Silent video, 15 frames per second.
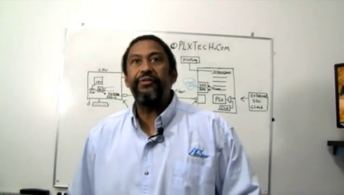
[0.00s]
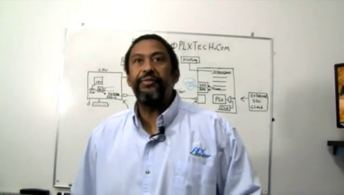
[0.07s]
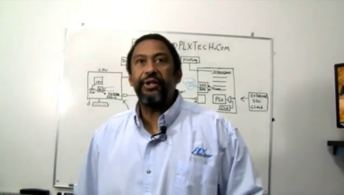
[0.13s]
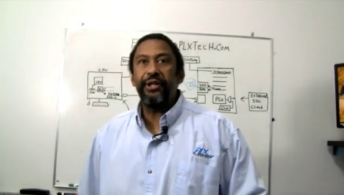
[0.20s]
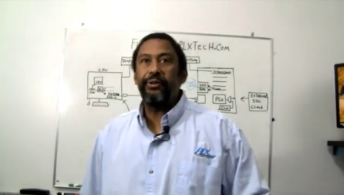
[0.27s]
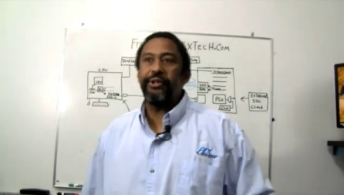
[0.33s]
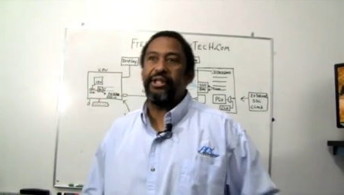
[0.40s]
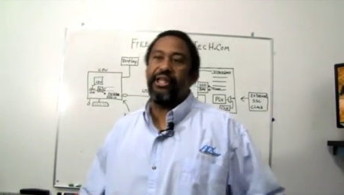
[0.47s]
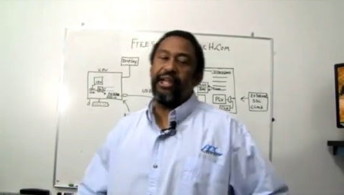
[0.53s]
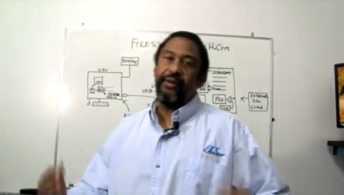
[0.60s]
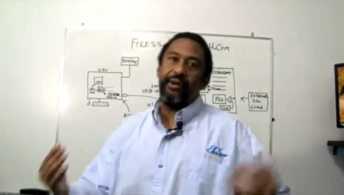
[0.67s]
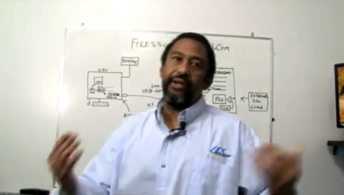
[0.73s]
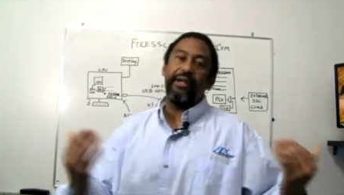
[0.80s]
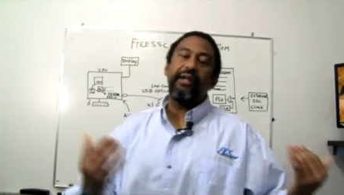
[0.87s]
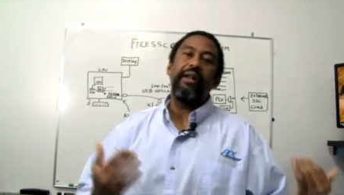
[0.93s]
familiar with
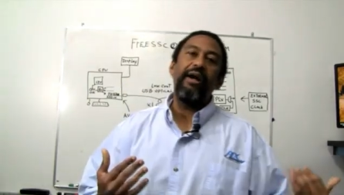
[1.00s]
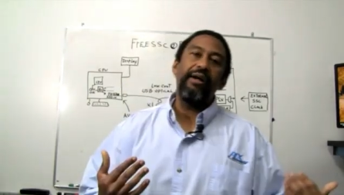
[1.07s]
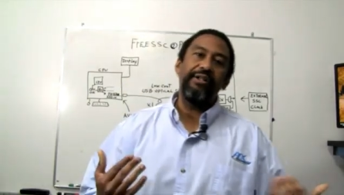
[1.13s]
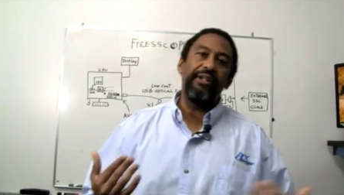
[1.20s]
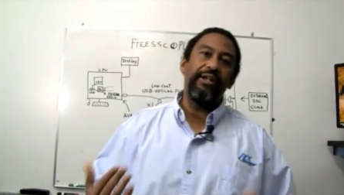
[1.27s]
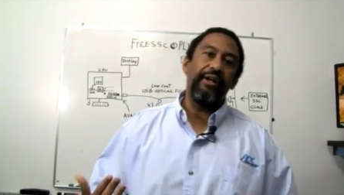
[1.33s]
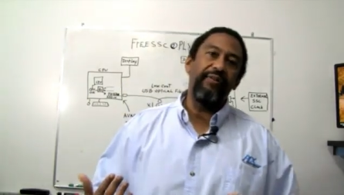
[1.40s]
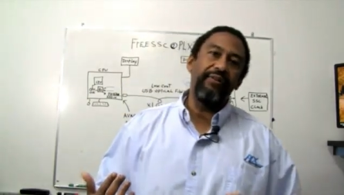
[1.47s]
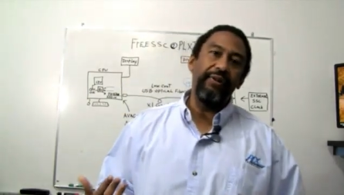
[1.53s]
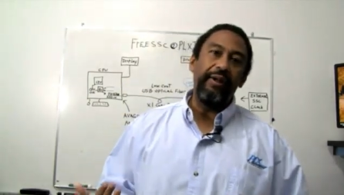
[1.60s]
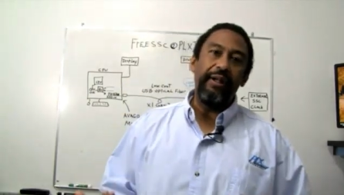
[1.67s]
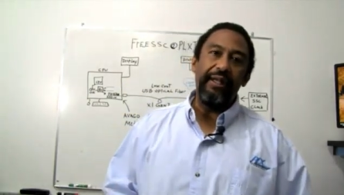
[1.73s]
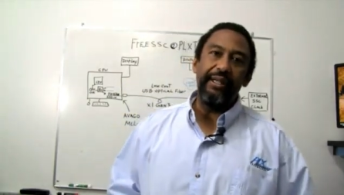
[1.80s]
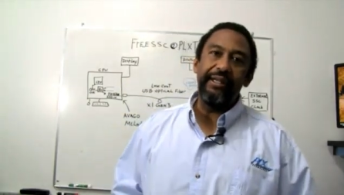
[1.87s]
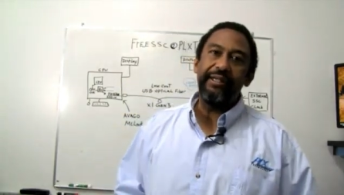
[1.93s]
carrying a clock to cover the
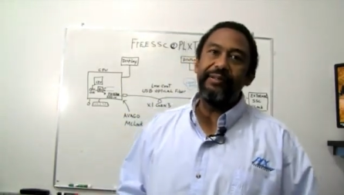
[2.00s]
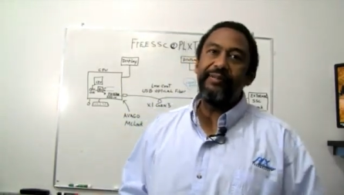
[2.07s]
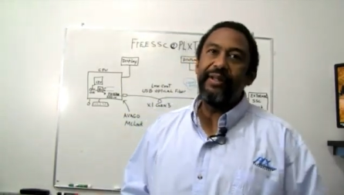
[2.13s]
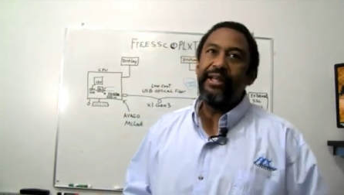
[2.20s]
link.